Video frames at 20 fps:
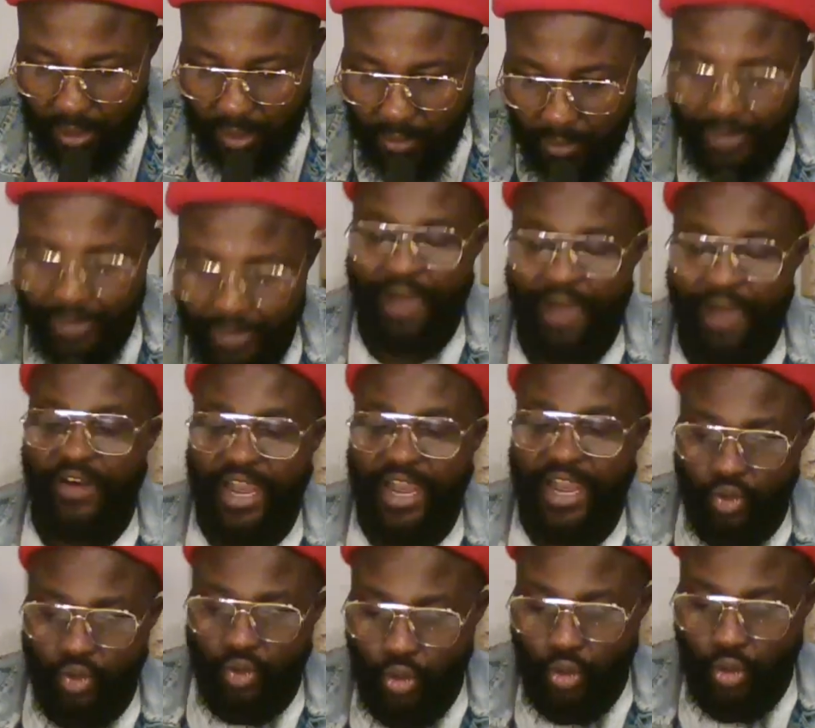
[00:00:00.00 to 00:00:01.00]
Biafra is
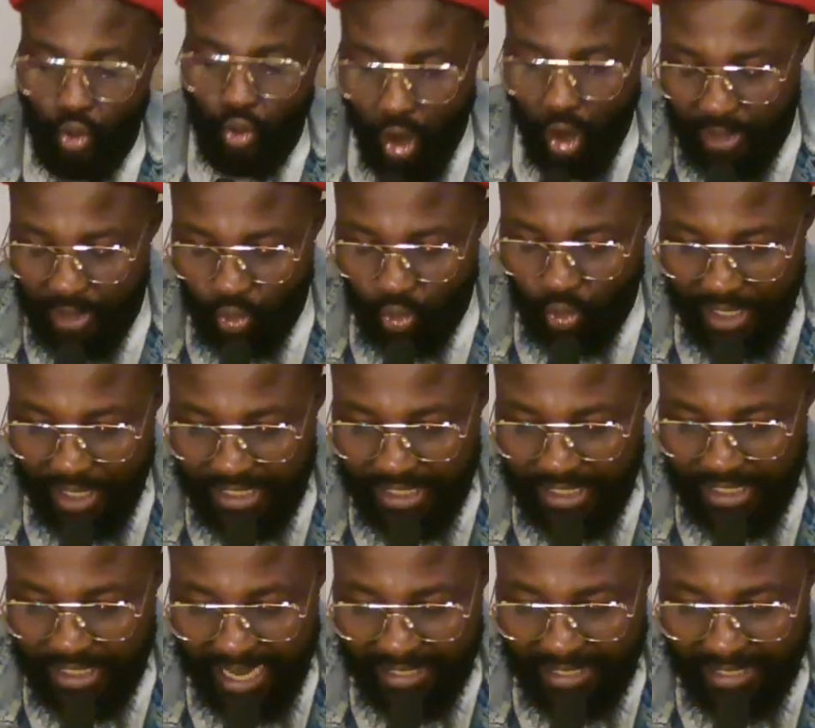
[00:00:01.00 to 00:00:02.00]
going to come in 20
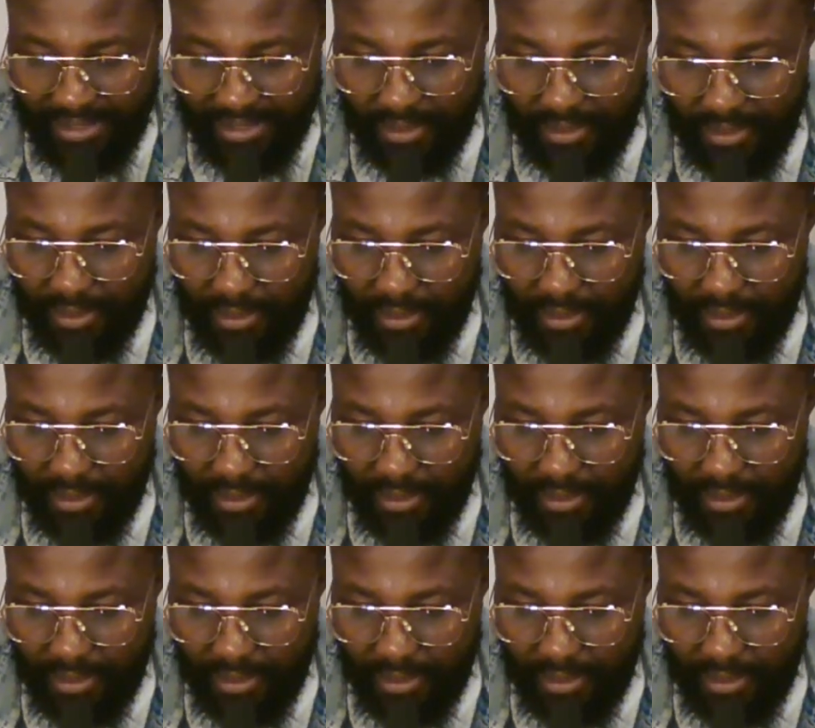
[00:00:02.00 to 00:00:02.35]
days.